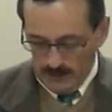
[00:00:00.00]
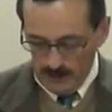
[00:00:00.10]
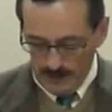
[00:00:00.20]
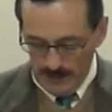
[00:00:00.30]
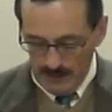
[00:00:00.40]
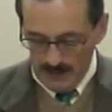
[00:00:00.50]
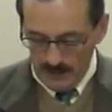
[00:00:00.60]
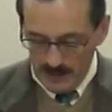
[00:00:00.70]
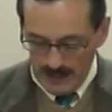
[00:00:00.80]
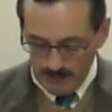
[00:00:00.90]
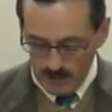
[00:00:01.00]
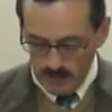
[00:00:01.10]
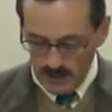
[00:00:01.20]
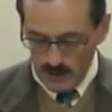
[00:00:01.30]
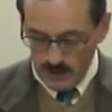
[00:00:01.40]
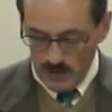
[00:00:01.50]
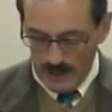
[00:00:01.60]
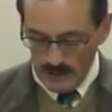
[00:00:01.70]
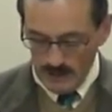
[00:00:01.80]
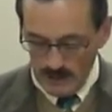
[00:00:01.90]
So they made the Septuagint
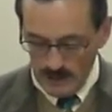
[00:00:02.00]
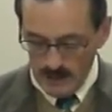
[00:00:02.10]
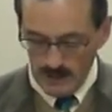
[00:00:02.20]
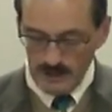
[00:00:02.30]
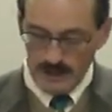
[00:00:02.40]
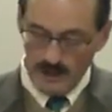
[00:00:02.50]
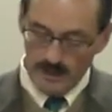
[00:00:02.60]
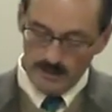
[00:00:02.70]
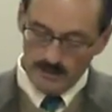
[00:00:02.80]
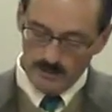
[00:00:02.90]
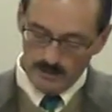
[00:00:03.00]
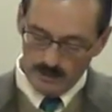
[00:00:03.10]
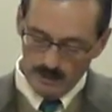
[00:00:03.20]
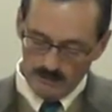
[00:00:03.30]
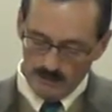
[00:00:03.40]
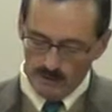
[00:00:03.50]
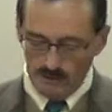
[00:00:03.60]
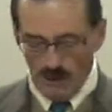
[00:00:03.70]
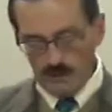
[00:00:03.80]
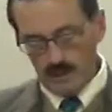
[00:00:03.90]
translation, and when
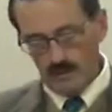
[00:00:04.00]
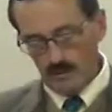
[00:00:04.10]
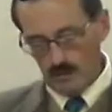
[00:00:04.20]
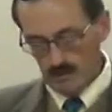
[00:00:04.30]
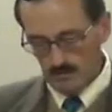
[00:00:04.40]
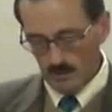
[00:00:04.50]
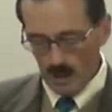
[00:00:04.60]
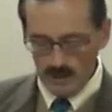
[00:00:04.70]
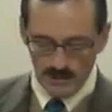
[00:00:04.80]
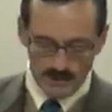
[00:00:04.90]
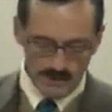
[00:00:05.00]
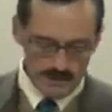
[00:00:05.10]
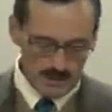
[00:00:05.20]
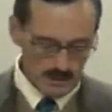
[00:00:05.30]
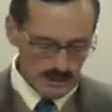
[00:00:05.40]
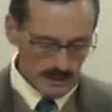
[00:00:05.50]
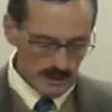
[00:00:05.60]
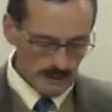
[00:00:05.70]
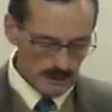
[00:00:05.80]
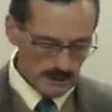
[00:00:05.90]
you note in your margins
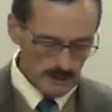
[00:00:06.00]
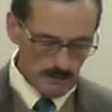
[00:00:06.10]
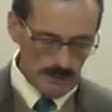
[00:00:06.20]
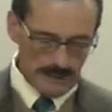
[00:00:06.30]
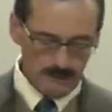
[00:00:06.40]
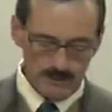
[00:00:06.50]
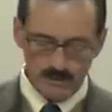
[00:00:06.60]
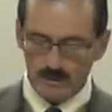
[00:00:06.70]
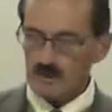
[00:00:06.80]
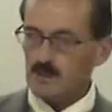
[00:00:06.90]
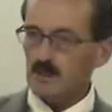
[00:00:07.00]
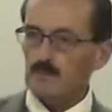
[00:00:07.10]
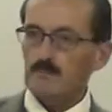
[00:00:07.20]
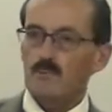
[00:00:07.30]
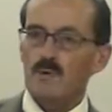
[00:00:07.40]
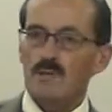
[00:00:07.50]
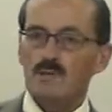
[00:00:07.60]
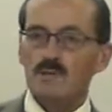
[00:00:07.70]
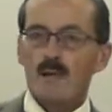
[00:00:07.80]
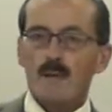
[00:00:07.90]
uh, in your Bibles, at certain
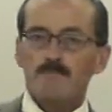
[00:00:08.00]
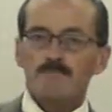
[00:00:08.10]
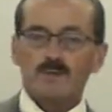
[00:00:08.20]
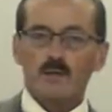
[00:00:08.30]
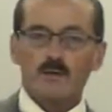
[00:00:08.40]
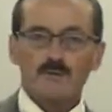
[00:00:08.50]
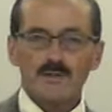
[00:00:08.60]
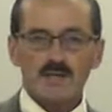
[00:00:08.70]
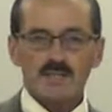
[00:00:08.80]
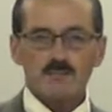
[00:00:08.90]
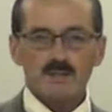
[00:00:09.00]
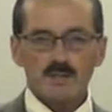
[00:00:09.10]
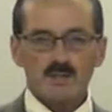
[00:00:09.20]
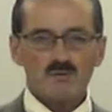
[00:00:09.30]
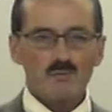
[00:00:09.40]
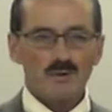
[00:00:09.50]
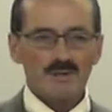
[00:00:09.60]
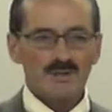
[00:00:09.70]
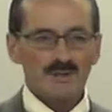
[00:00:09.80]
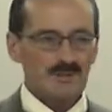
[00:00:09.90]
points, the Old Testament is
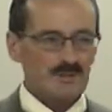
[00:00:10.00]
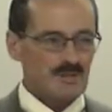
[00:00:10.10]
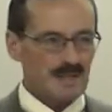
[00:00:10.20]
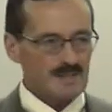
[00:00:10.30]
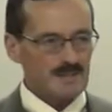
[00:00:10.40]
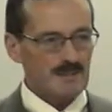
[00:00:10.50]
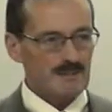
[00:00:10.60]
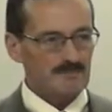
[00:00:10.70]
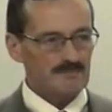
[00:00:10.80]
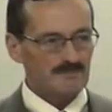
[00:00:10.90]
quoted in the New Testament.